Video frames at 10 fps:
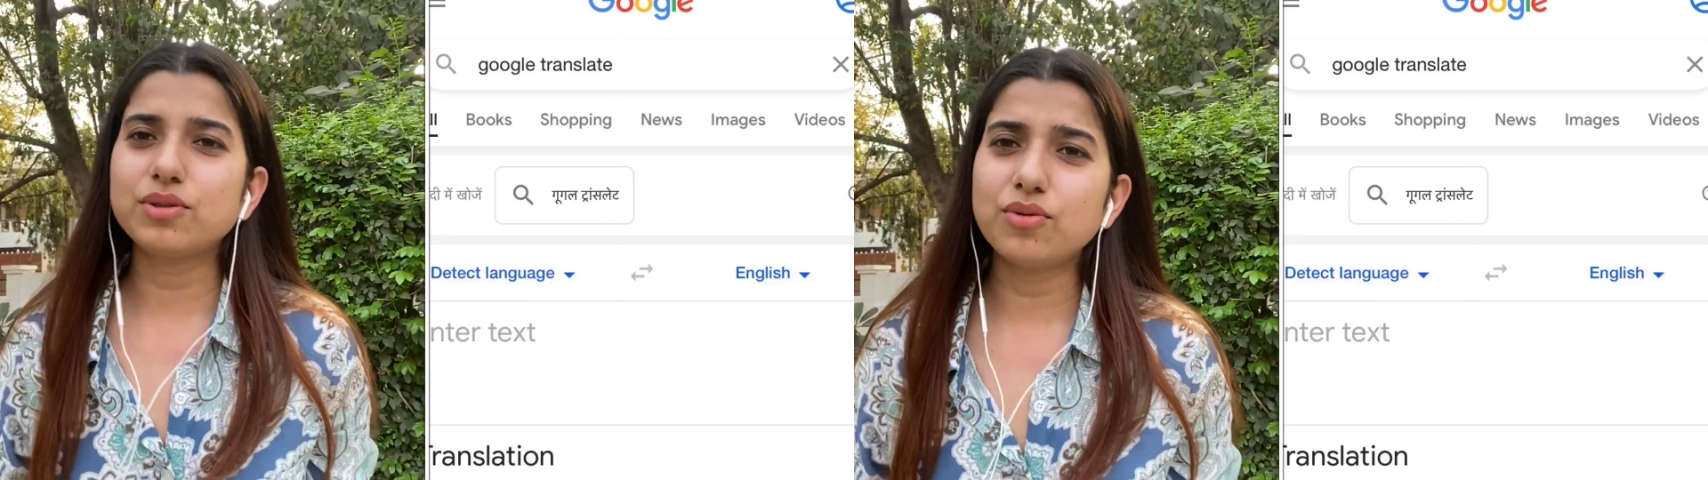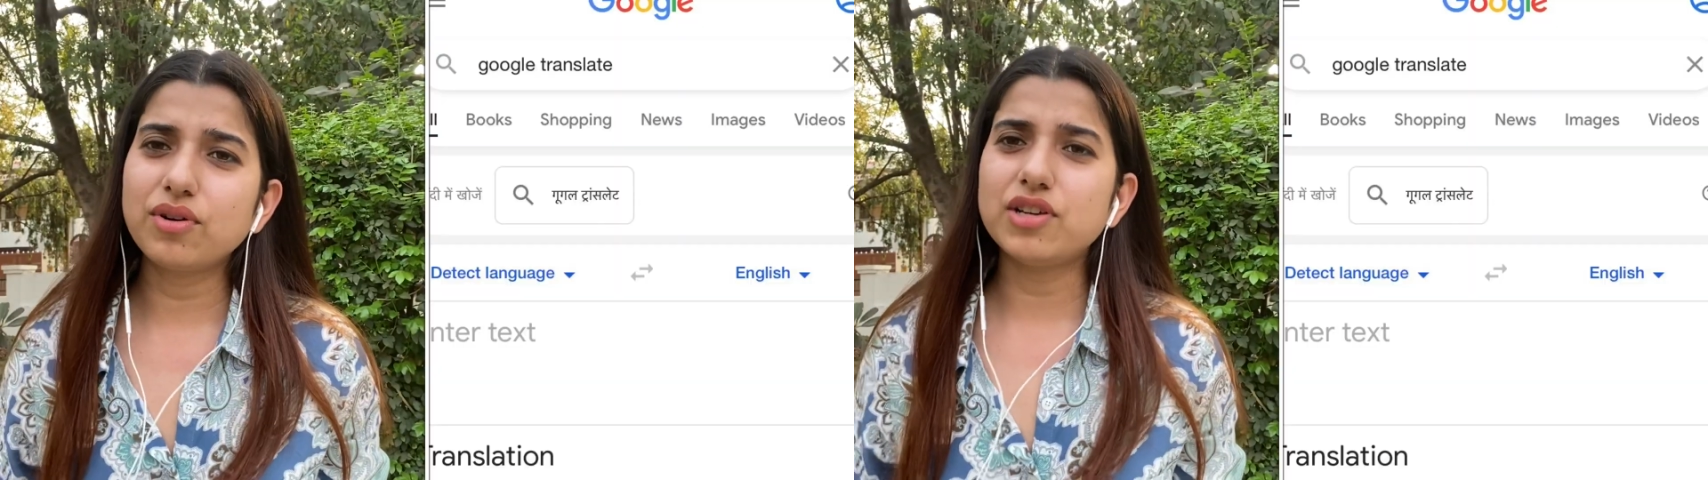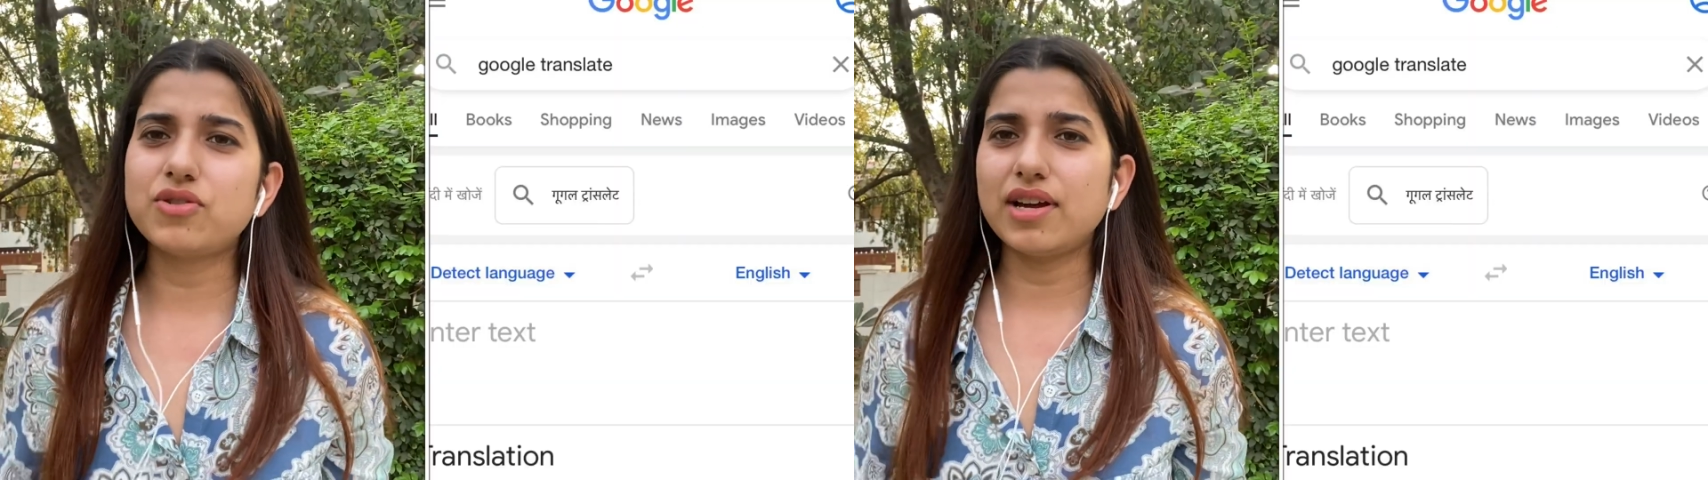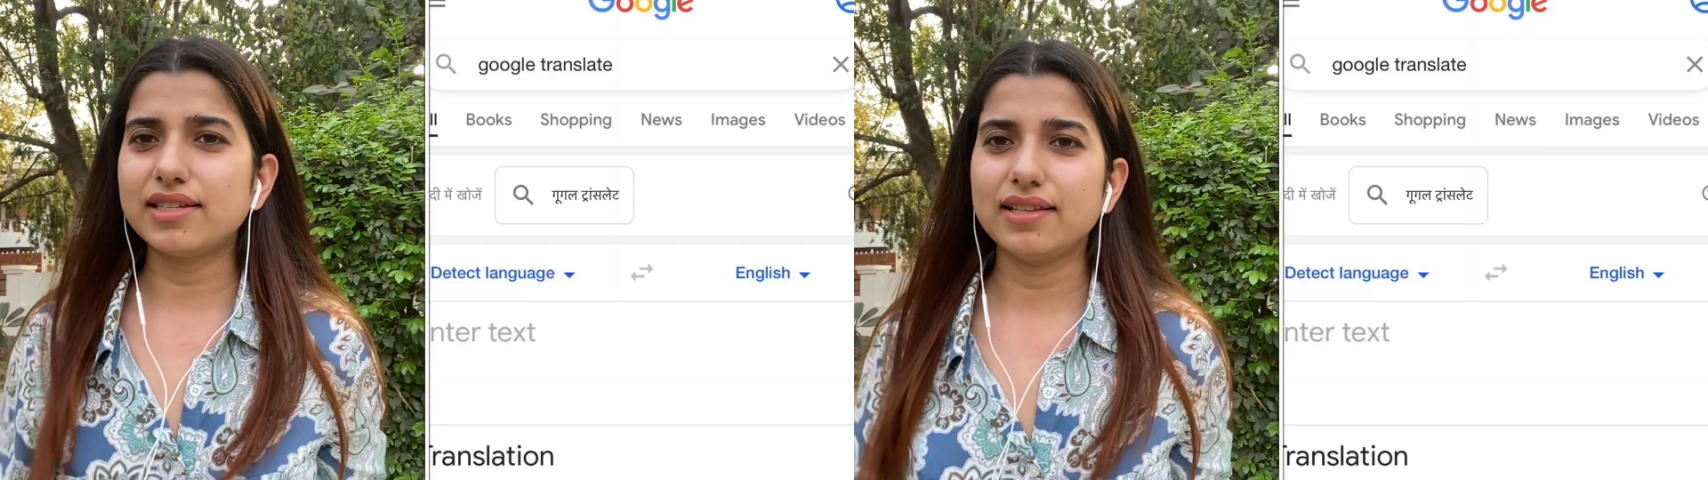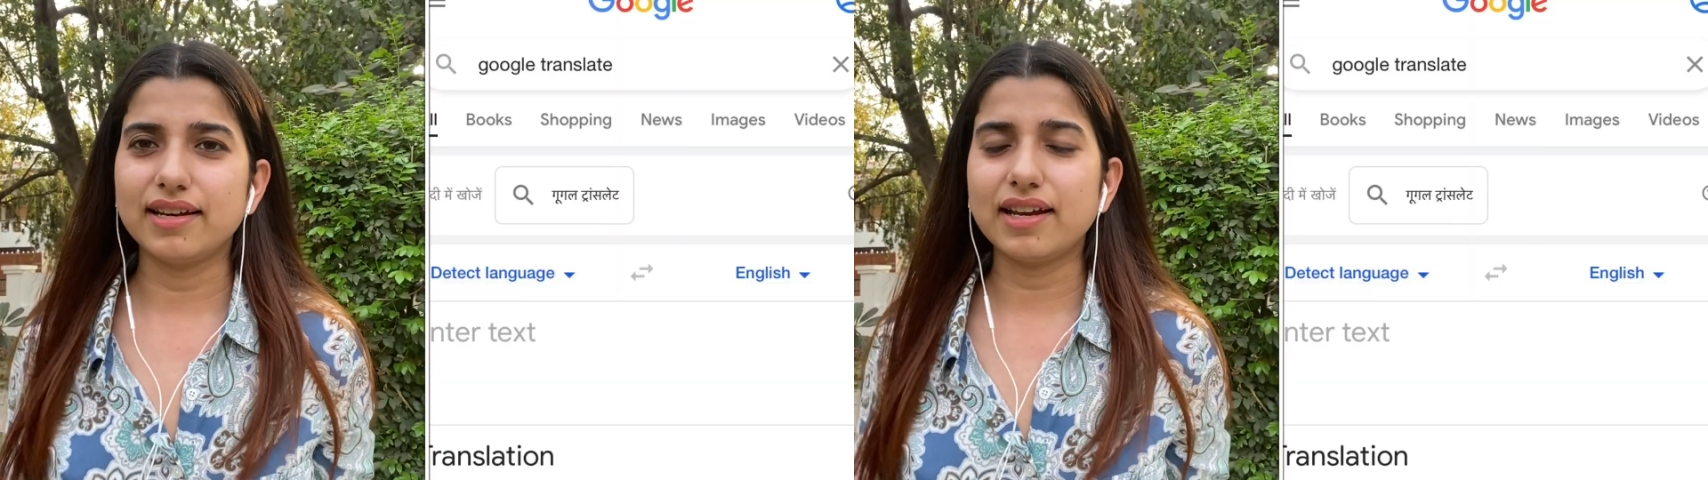Google
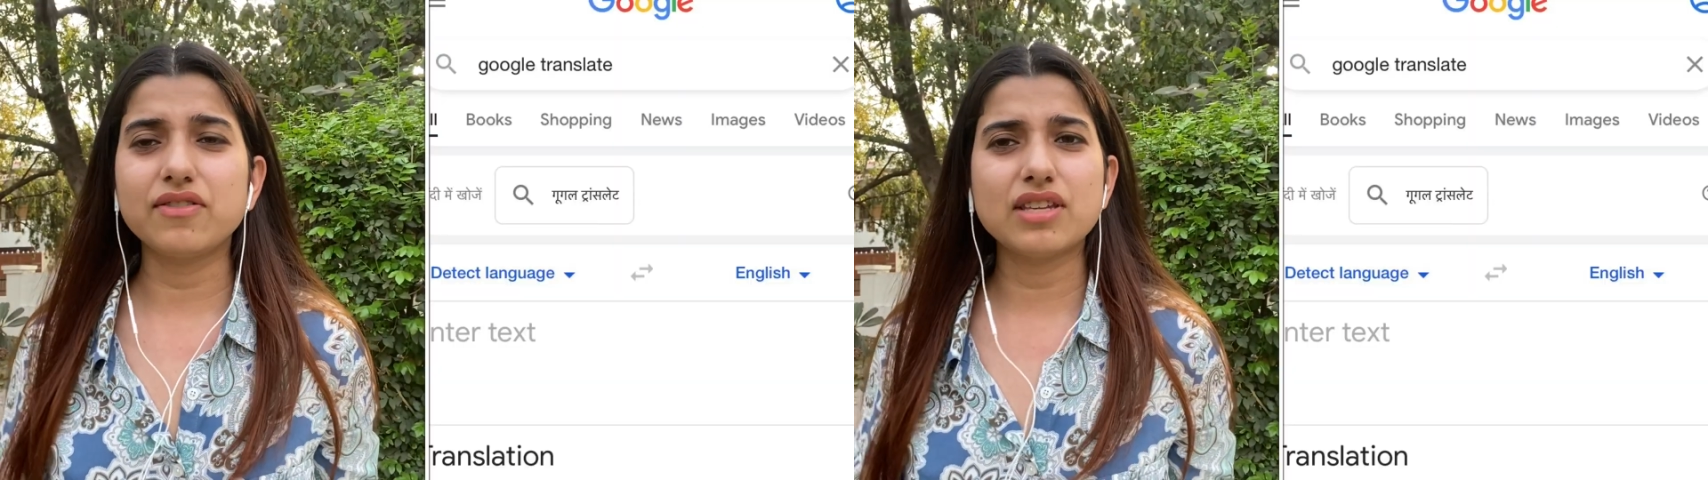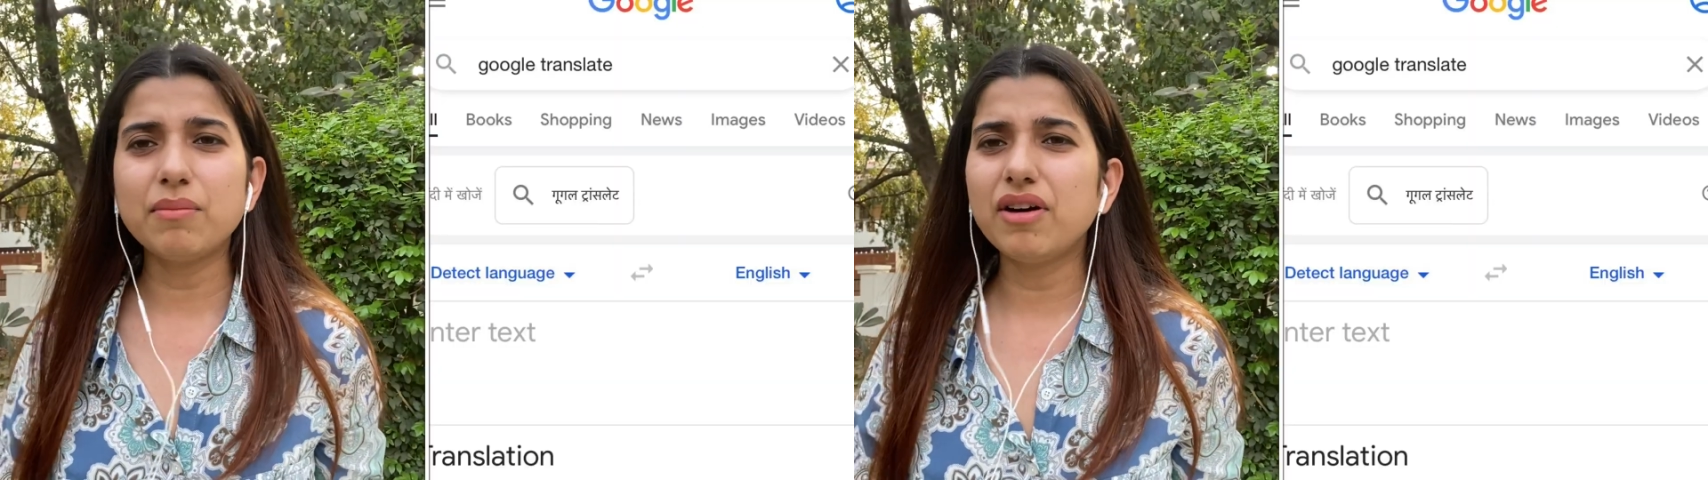Translate. If some